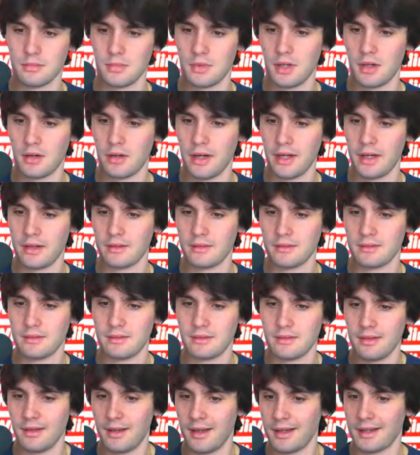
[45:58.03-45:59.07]
All right.
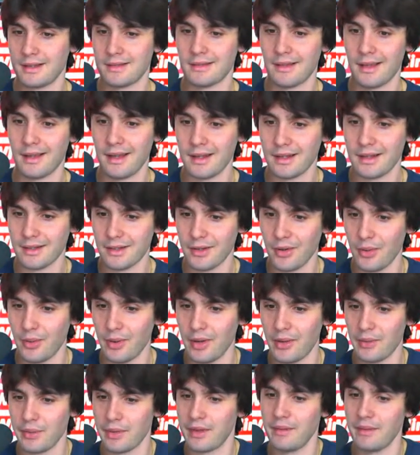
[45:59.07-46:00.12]
I guess that didn't go
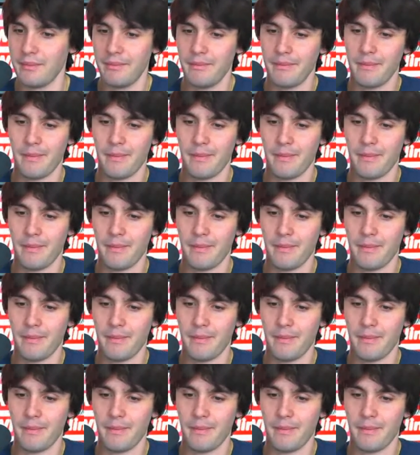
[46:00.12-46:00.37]
well with him.